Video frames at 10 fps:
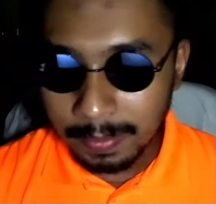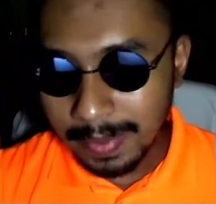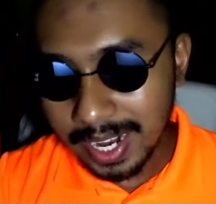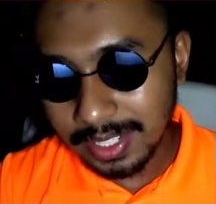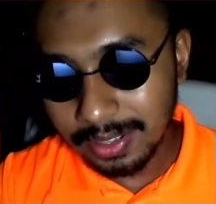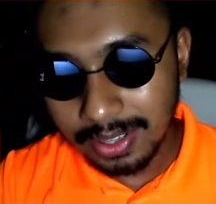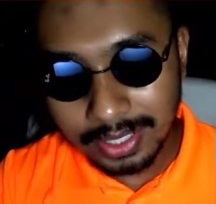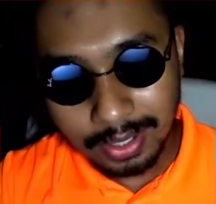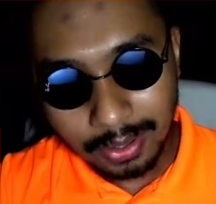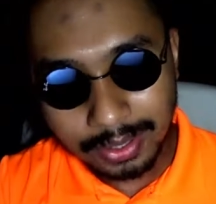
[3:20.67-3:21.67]
but as long
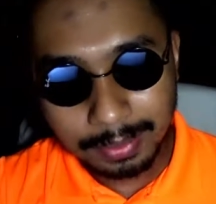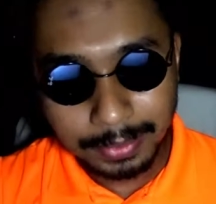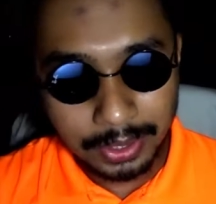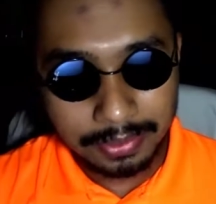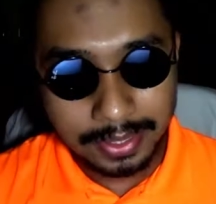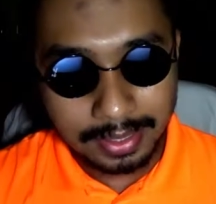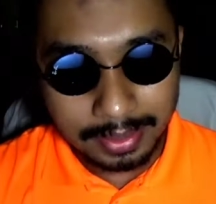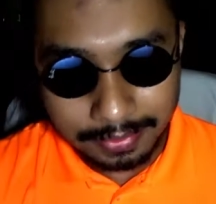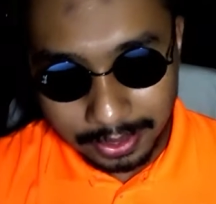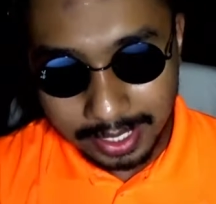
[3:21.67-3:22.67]
as it looks beautiful
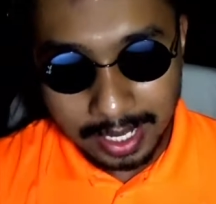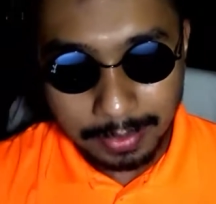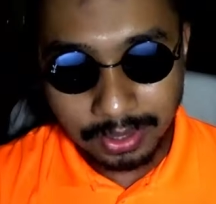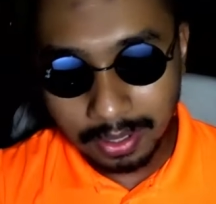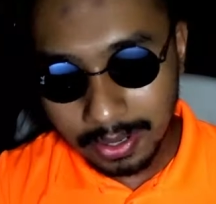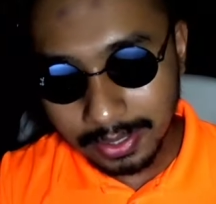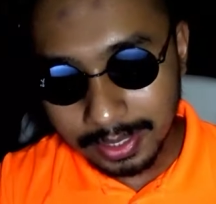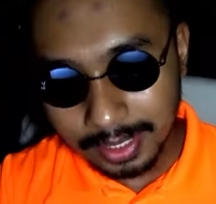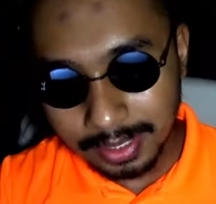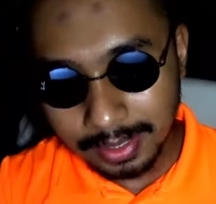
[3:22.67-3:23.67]
for the gamers to look,
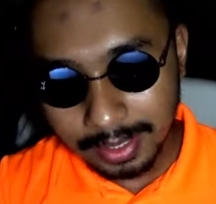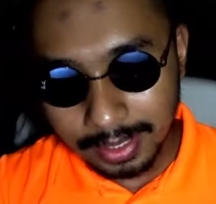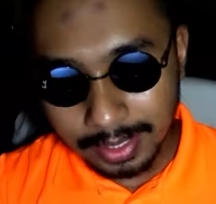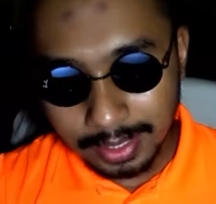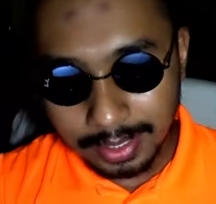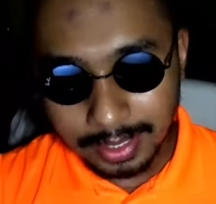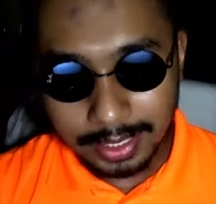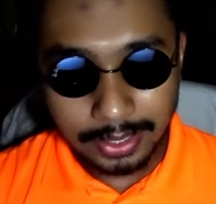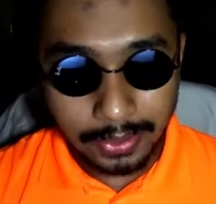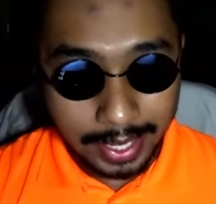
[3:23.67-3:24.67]

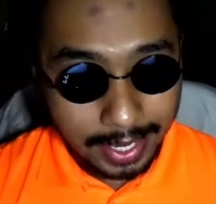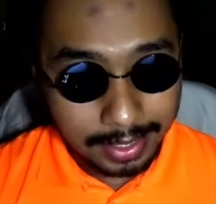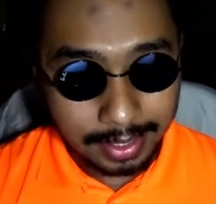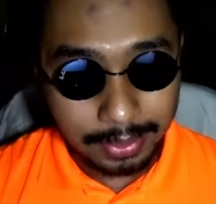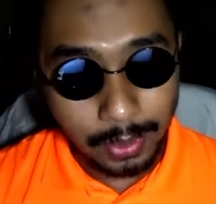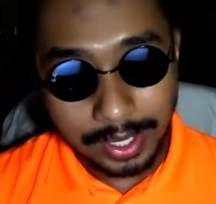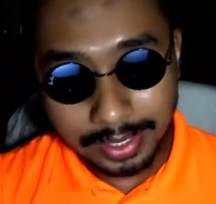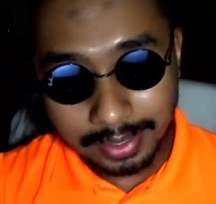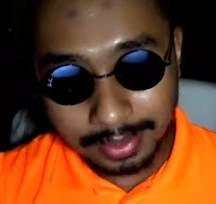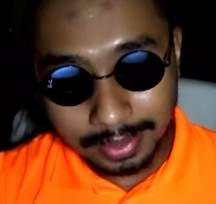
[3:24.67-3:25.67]
it's okay, it
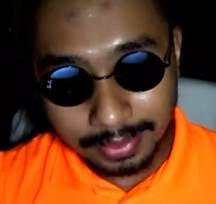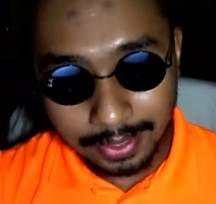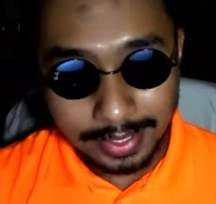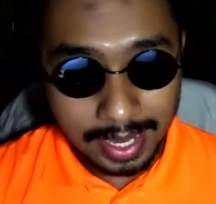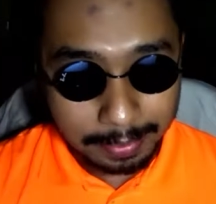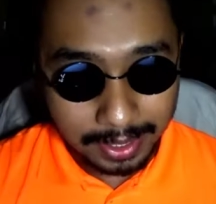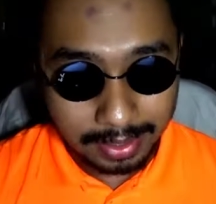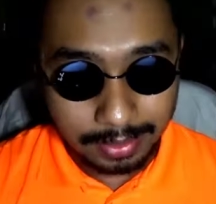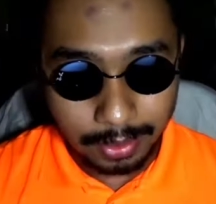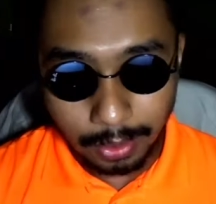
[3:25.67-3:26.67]
works. For example,
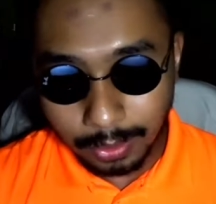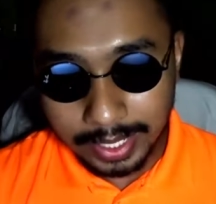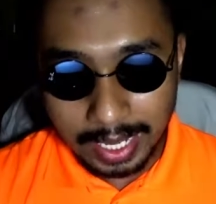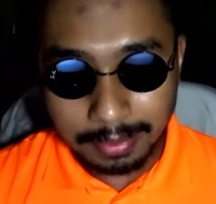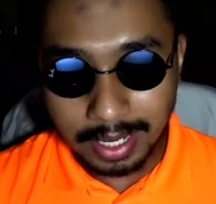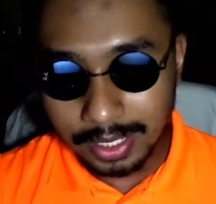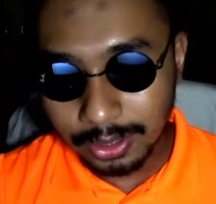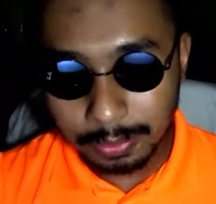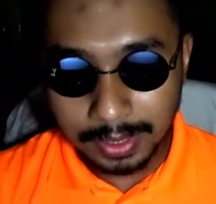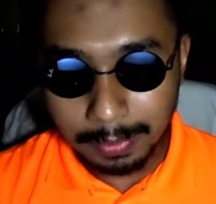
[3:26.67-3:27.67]
old games like
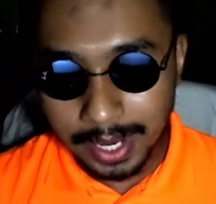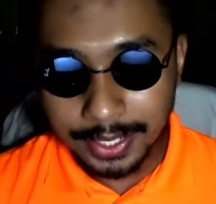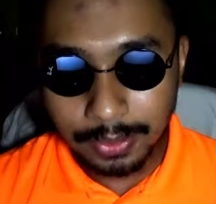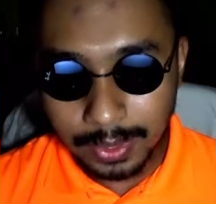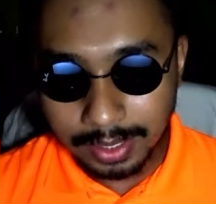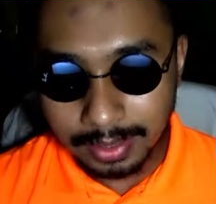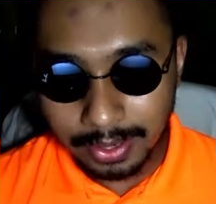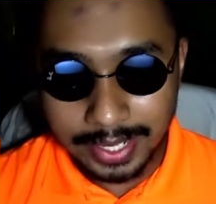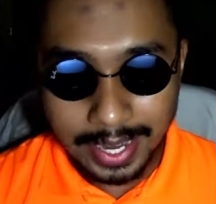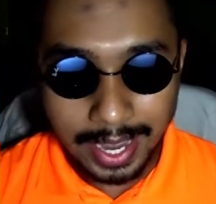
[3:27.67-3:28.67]
Super Mario World
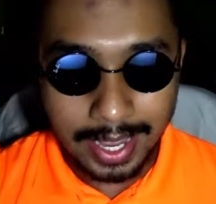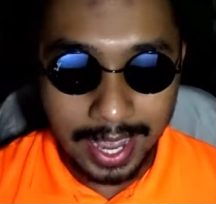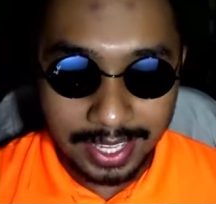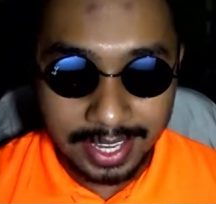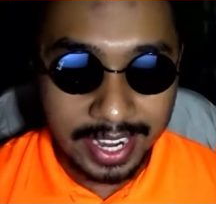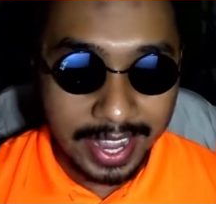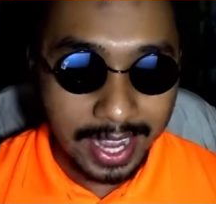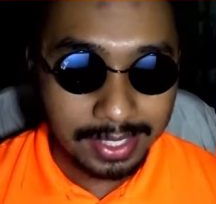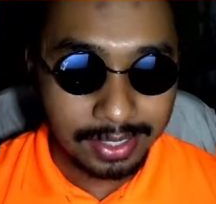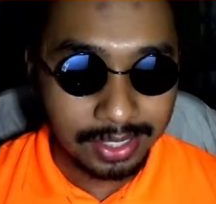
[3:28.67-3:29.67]
on the
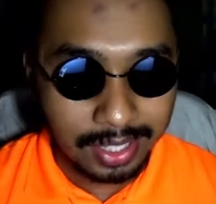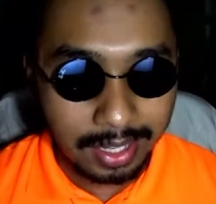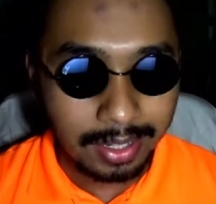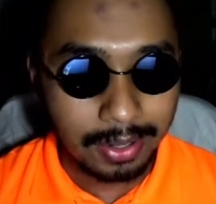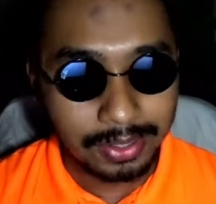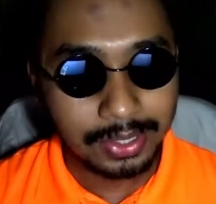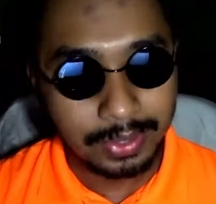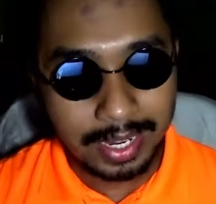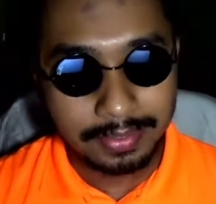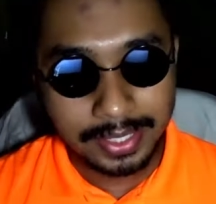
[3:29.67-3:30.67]
SNES still looks
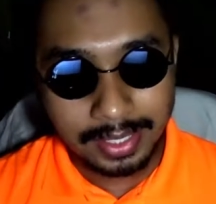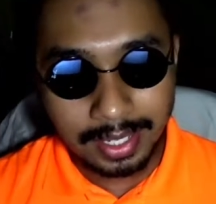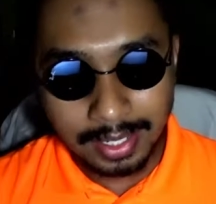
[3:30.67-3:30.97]
relevant